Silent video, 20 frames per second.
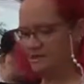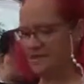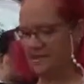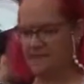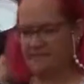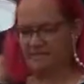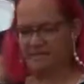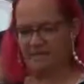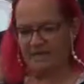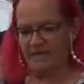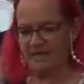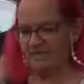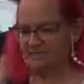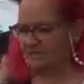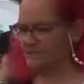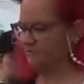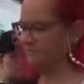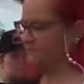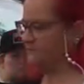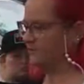the needs
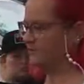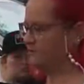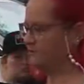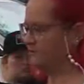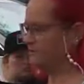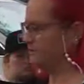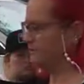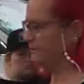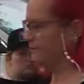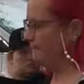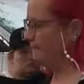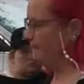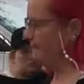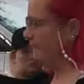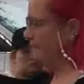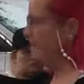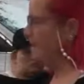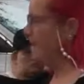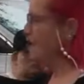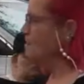list, the food,
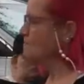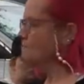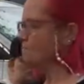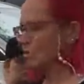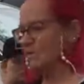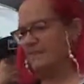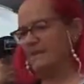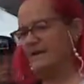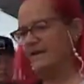more